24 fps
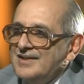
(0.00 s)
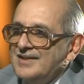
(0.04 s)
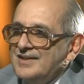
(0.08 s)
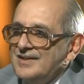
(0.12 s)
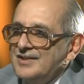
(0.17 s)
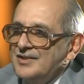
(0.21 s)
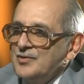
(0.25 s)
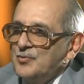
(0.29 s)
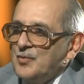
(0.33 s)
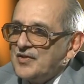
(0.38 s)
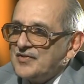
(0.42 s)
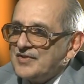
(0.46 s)

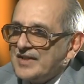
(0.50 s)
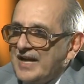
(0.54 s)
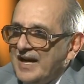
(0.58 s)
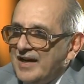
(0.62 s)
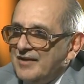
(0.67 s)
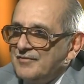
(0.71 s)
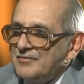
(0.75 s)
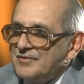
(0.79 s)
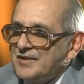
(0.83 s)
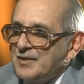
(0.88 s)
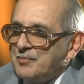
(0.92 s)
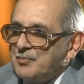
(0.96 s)
You must
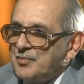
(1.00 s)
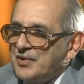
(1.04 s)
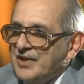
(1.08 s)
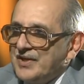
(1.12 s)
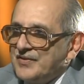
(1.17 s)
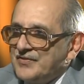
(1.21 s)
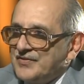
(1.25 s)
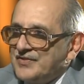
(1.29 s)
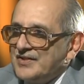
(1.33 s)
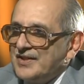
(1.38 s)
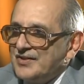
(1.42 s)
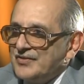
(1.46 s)
have the
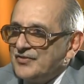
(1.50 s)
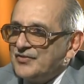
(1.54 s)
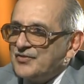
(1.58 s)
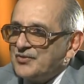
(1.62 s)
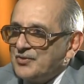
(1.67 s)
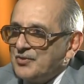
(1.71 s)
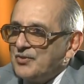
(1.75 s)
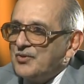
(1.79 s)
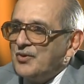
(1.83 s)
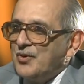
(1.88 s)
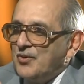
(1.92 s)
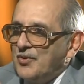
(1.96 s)
prescience
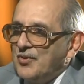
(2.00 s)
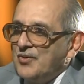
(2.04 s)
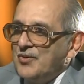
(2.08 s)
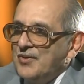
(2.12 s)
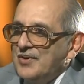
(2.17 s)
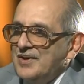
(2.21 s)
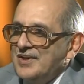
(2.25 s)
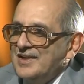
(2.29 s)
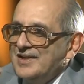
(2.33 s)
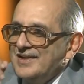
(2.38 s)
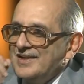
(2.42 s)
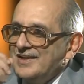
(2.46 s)
to know
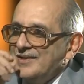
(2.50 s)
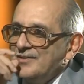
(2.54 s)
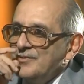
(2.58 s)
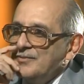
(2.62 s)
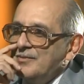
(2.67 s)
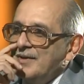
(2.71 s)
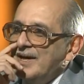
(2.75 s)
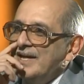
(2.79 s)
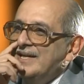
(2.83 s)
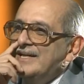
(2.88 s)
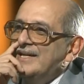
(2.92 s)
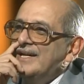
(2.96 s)

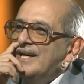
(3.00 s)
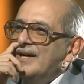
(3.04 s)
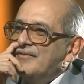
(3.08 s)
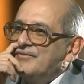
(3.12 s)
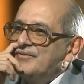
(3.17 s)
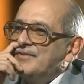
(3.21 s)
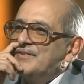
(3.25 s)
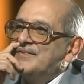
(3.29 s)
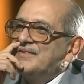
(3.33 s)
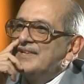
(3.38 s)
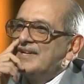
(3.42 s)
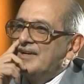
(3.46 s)
when
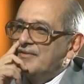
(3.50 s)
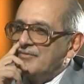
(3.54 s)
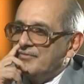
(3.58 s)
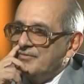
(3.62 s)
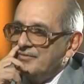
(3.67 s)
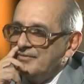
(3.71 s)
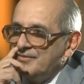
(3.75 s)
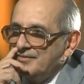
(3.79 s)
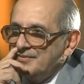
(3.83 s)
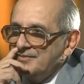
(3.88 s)
enough is enough.